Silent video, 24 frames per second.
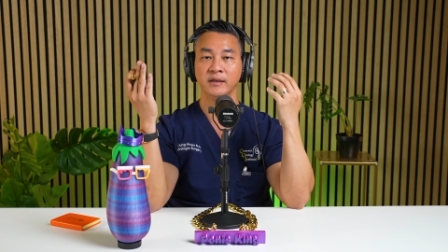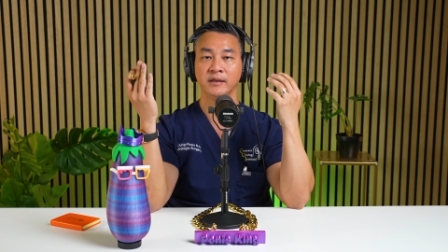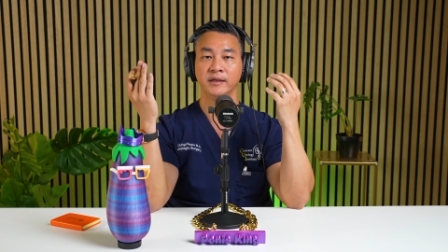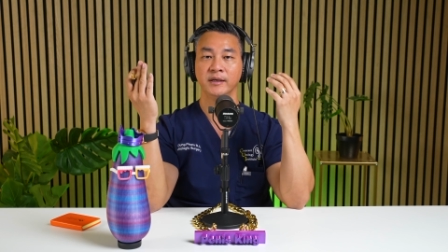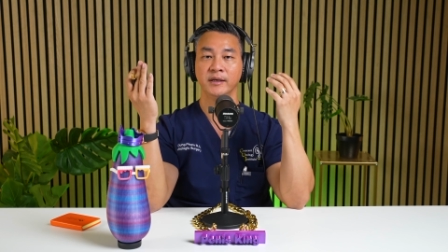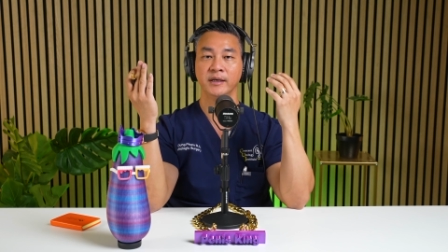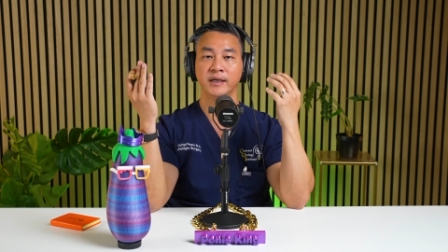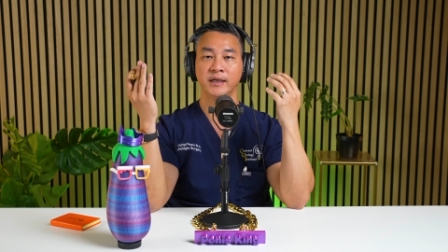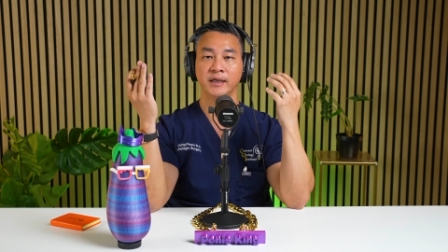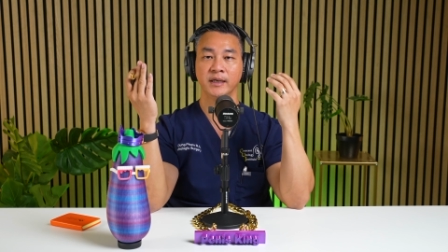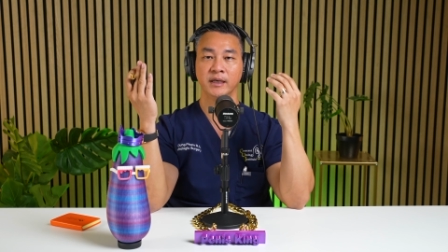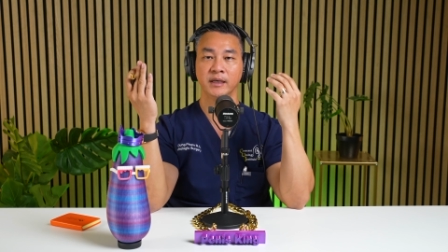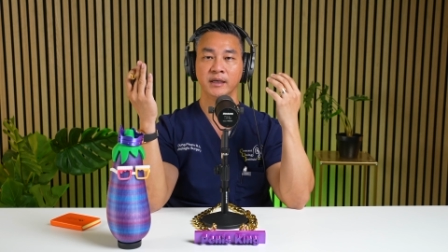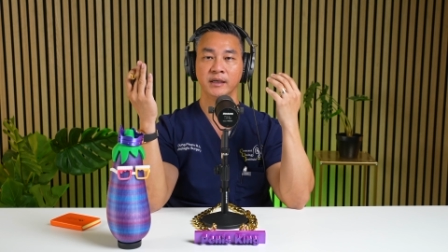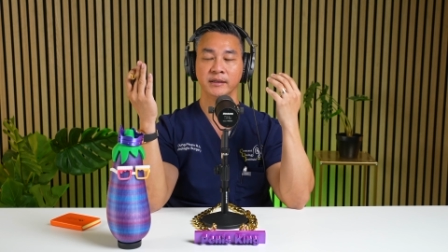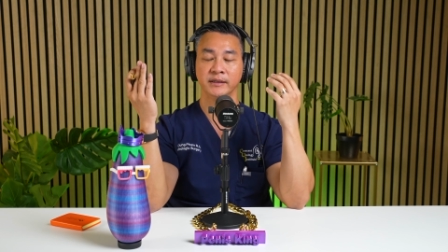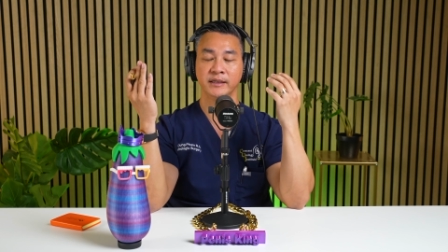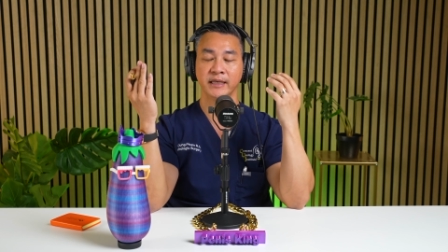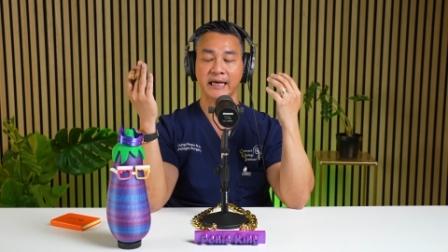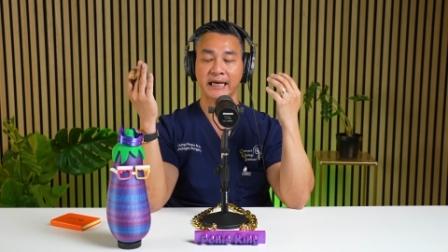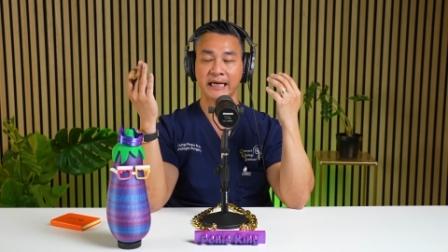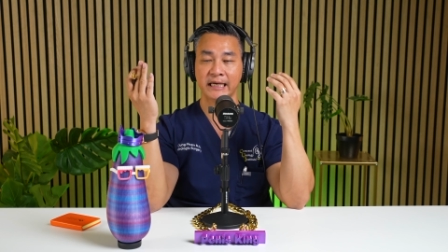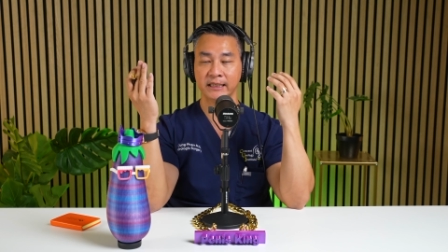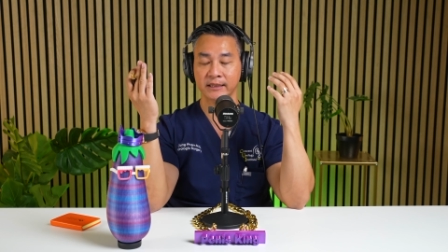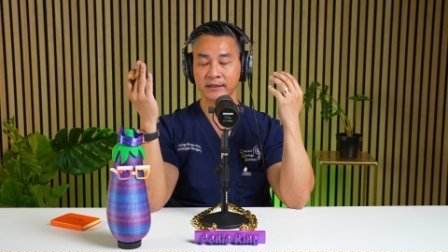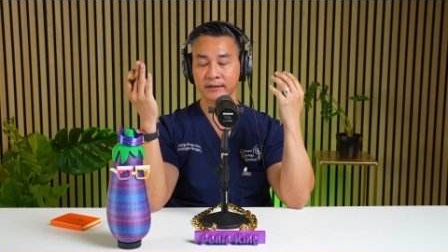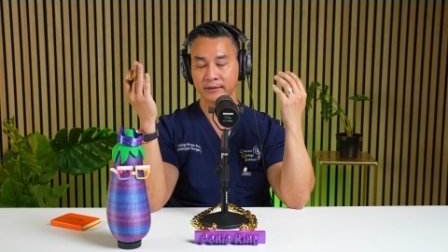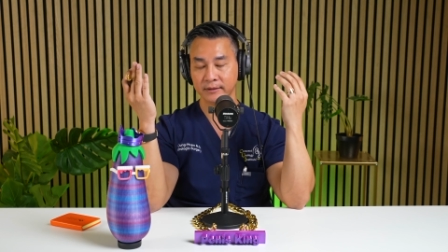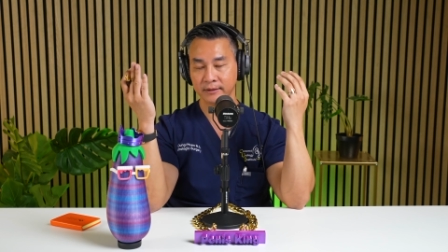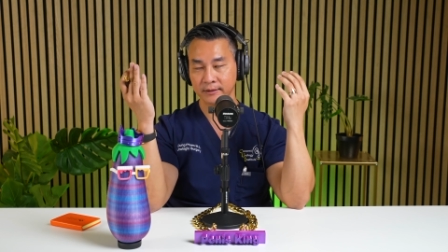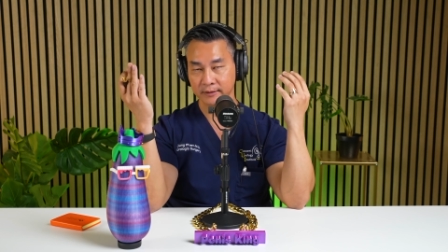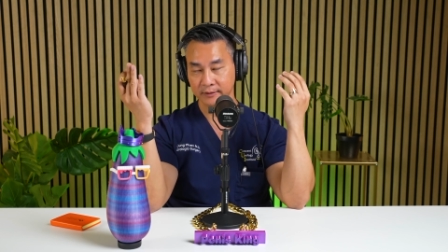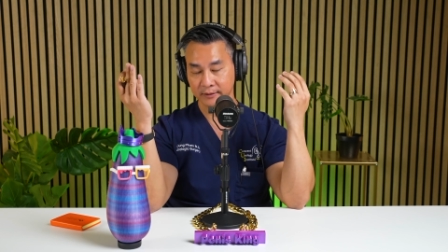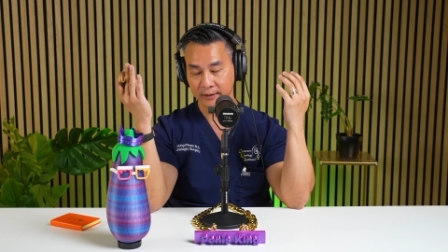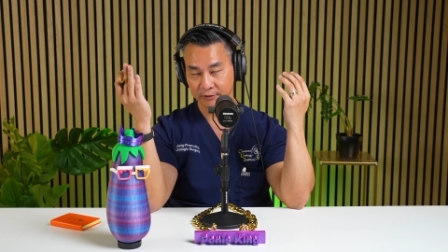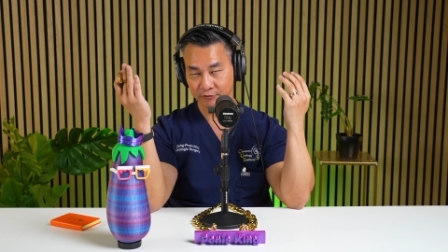The end
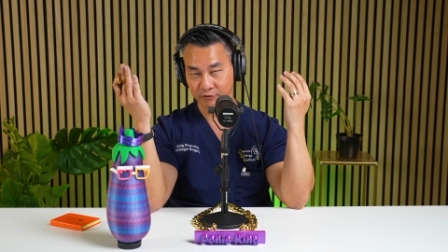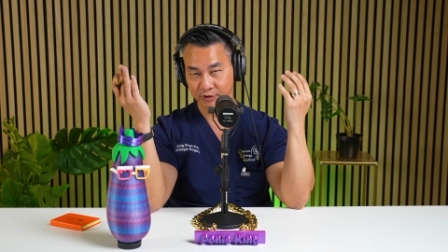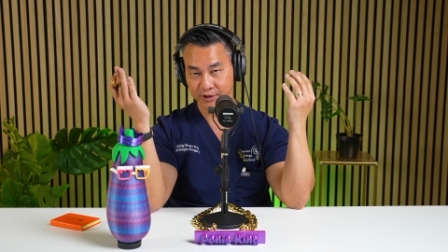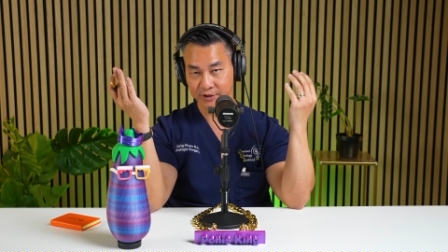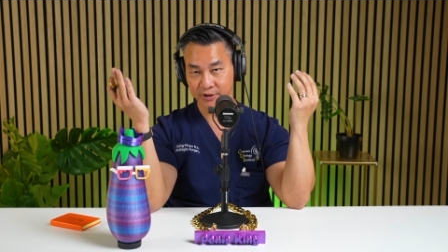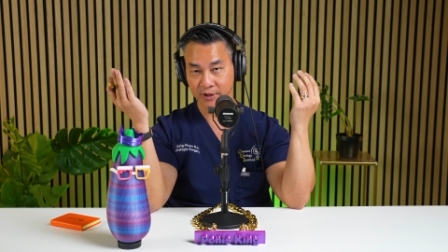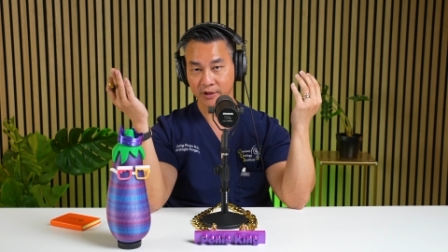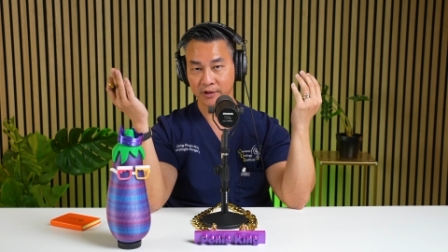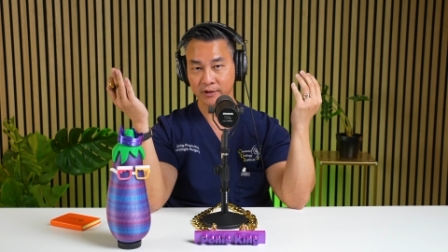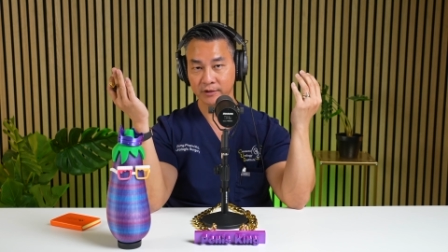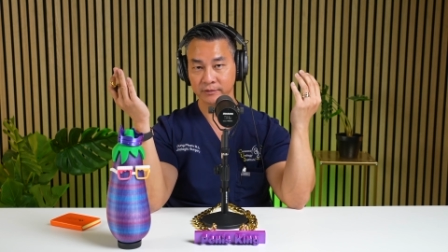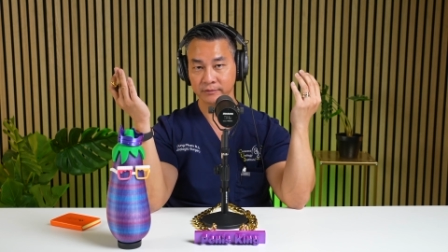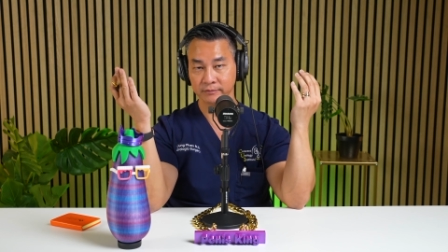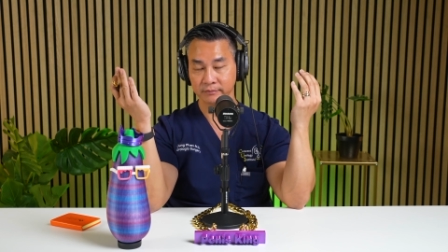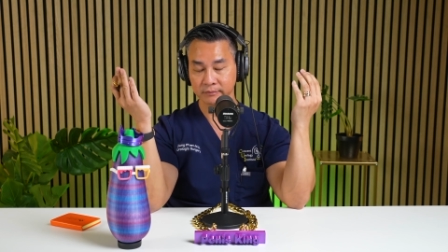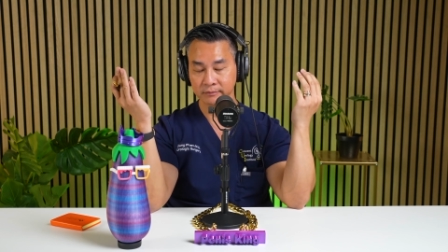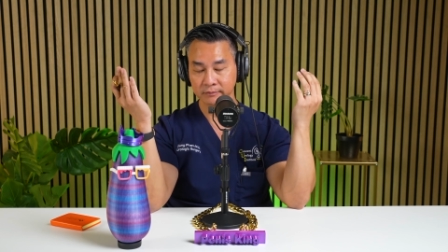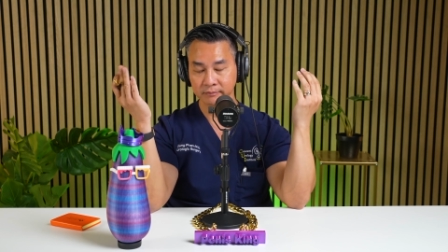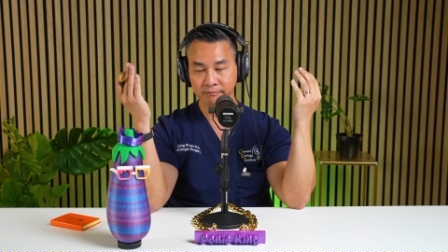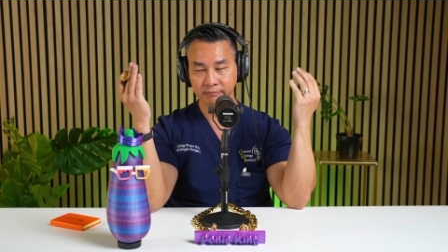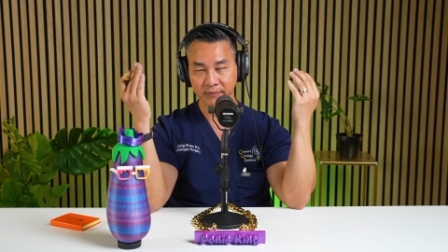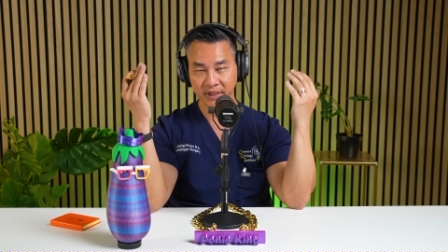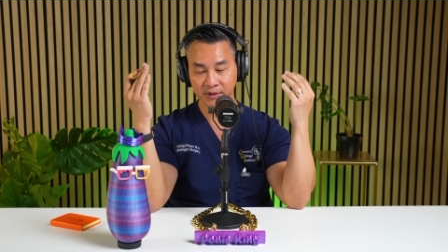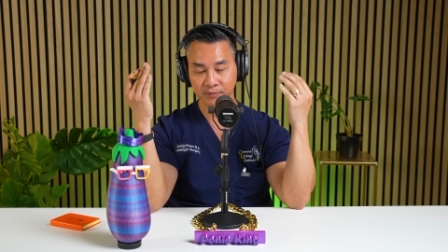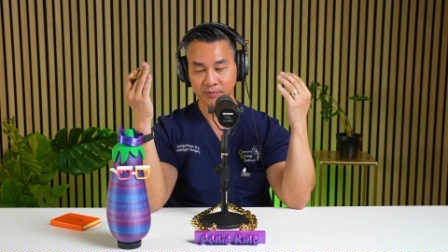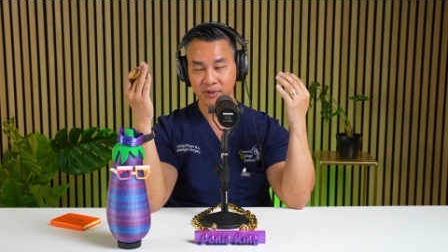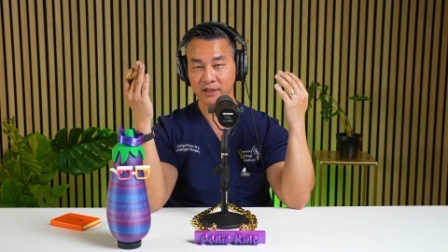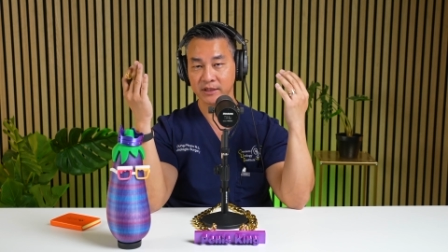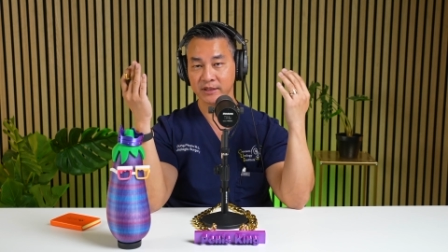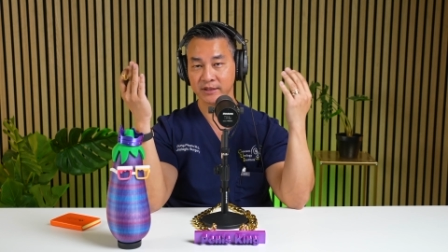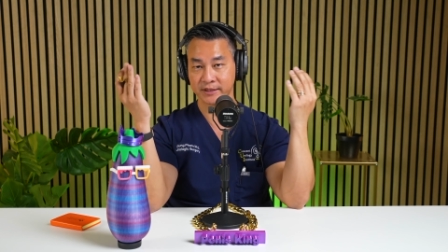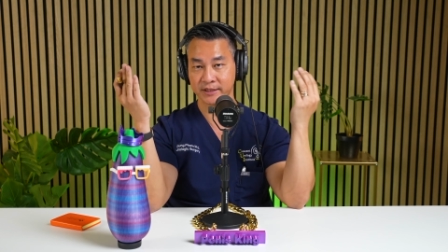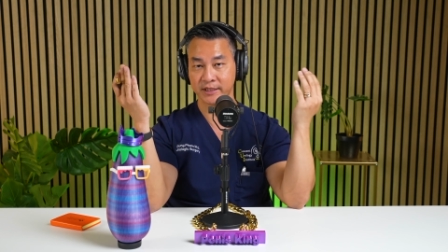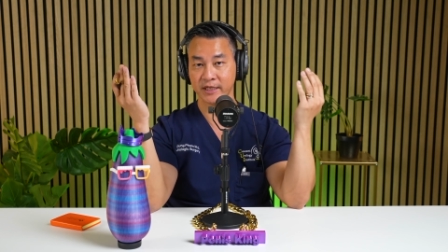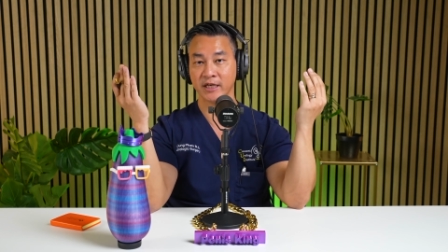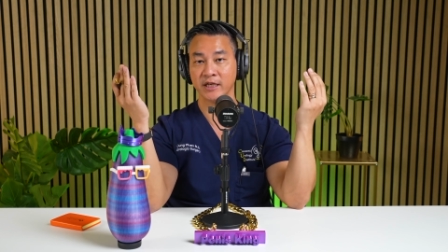result may be
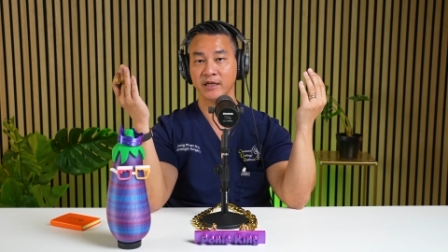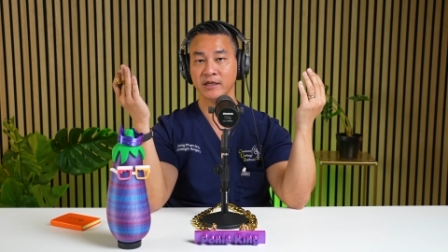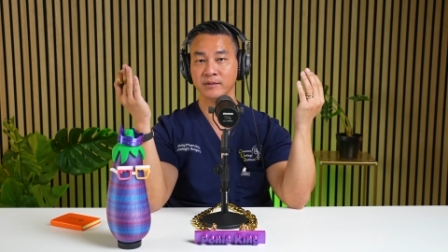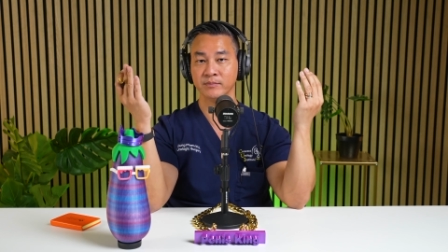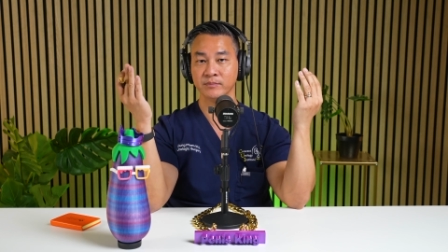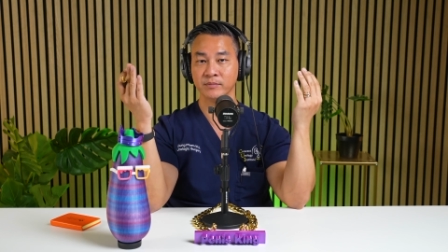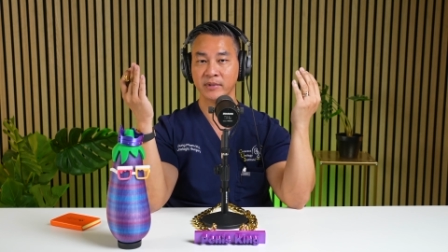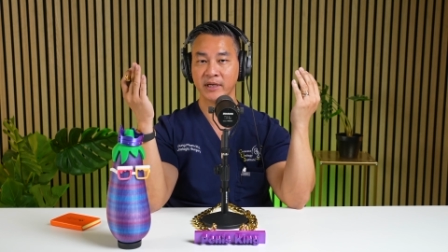the same,